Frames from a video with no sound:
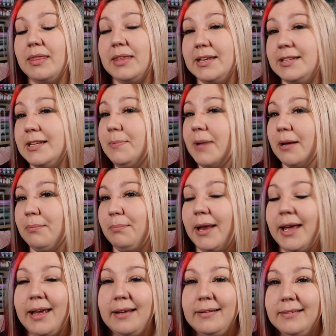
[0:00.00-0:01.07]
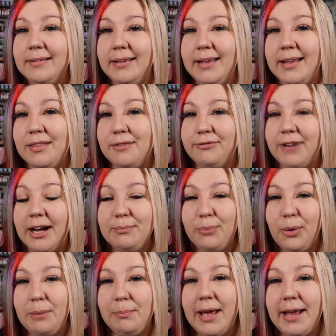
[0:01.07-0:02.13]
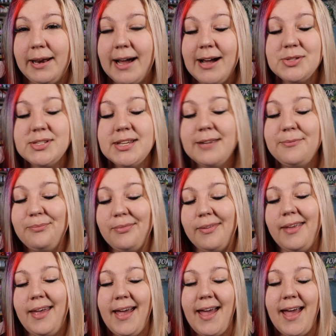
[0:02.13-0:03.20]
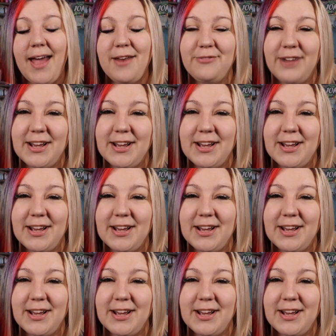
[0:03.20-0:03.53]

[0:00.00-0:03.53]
the deep cut blade in the fine point blade housing, and